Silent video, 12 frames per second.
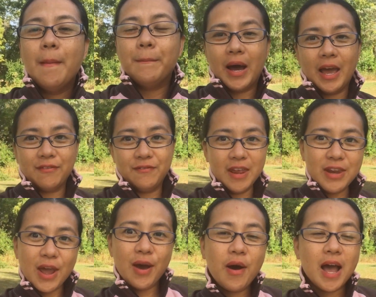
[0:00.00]
my
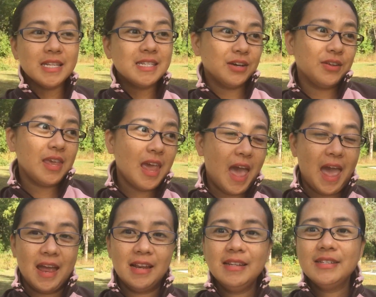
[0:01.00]
video until the
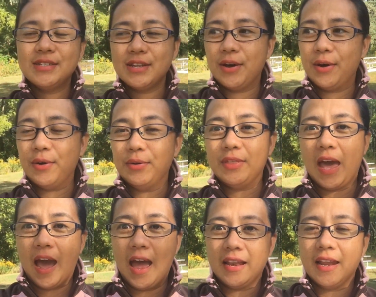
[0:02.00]
end, so
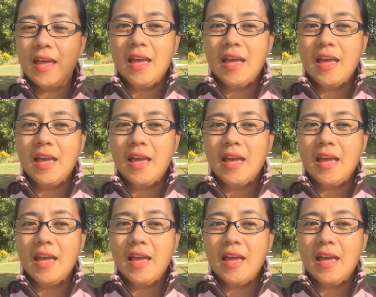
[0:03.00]
that